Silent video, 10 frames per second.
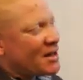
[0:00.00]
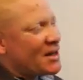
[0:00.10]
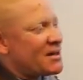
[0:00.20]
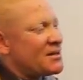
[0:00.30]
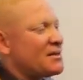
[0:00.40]

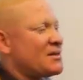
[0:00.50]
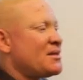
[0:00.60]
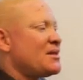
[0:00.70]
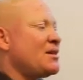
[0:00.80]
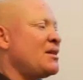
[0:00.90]
line
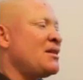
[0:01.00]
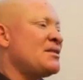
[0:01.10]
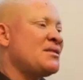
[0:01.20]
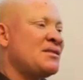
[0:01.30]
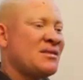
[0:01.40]

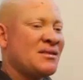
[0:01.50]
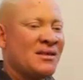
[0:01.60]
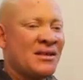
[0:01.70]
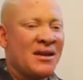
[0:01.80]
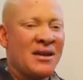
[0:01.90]
is
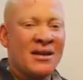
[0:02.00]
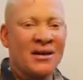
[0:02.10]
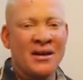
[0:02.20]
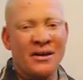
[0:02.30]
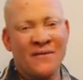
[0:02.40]
a
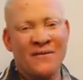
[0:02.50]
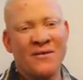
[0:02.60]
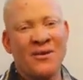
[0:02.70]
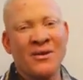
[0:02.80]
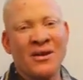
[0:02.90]

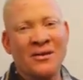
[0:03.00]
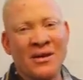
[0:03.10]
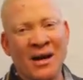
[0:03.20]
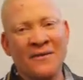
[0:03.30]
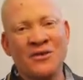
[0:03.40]
curve or a
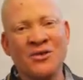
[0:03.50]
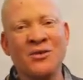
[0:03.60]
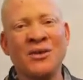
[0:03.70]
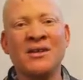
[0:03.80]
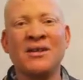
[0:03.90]
graph
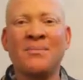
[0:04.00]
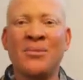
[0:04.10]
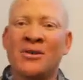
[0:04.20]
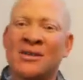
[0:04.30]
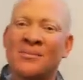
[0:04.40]
showing the
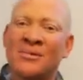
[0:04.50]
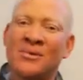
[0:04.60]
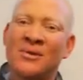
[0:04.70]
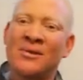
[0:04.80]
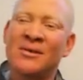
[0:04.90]

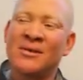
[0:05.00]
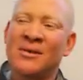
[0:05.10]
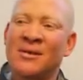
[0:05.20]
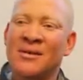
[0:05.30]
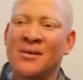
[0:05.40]
possible
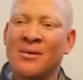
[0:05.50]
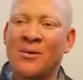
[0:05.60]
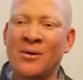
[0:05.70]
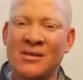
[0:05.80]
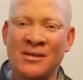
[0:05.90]

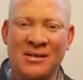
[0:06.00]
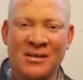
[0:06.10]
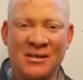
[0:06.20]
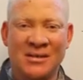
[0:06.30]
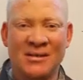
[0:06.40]

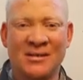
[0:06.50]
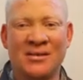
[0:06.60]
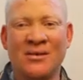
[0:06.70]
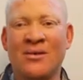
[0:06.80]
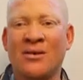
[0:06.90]

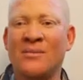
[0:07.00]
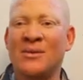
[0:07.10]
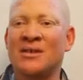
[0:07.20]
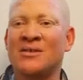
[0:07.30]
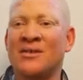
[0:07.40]
quantities or
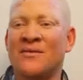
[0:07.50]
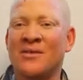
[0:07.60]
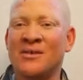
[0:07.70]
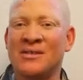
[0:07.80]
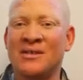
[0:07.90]
combination of
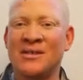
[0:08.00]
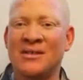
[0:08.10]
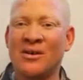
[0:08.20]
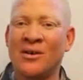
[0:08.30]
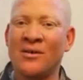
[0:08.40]

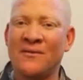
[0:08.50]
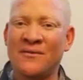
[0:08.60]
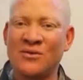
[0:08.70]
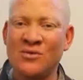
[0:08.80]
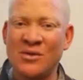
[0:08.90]
quantities
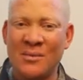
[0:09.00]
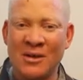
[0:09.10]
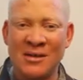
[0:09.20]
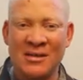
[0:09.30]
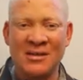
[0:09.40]
of two
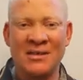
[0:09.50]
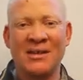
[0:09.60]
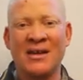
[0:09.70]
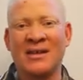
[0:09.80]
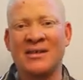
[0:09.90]
commodities,
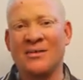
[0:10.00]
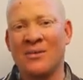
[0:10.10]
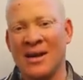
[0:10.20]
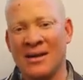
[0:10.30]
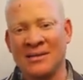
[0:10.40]
say X and
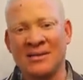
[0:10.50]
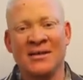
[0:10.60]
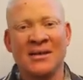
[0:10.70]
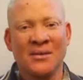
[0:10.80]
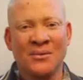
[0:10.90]
Y,
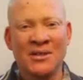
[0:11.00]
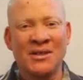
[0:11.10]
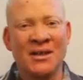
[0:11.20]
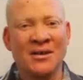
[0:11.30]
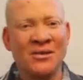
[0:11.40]
which
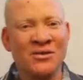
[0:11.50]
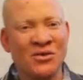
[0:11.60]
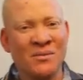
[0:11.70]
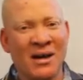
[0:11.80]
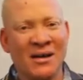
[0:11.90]
the
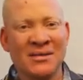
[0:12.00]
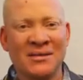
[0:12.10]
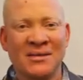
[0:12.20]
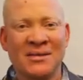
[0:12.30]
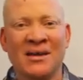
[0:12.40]
consumer
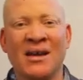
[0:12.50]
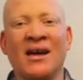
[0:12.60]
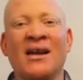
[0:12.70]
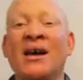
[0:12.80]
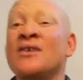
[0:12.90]

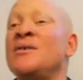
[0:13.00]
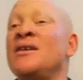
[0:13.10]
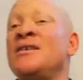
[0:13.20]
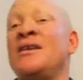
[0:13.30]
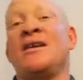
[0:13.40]
can
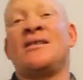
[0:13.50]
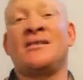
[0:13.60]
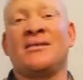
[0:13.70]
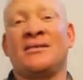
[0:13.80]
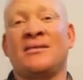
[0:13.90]
actually
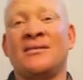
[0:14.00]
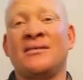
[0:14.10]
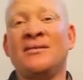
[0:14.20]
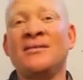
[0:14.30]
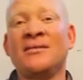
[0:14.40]
get
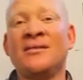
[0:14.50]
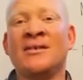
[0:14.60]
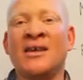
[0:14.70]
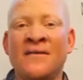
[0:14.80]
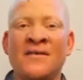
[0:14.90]

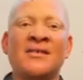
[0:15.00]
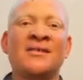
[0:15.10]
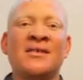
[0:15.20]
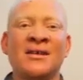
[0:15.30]
given